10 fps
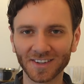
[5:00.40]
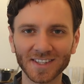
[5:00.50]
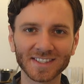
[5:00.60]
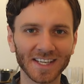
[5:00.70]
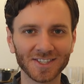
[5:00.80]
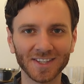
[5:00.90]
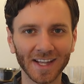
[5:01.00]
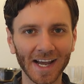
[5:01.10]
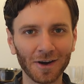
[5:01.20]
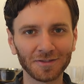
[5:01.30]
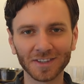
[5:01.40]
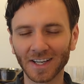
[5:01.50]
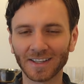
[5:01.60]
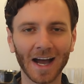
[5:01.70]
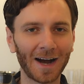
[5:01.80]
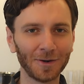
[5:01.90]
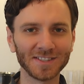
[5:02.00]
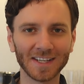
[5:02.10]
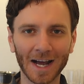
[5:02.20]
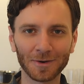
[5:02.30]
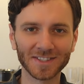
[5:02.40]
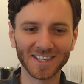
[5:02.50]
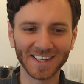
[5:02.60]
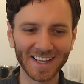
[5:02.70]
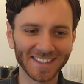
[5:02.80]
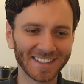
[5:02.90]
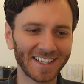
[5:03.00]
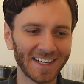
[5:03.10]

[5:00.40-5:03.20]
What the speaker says: on this kitchen layout for like hours and hours on end.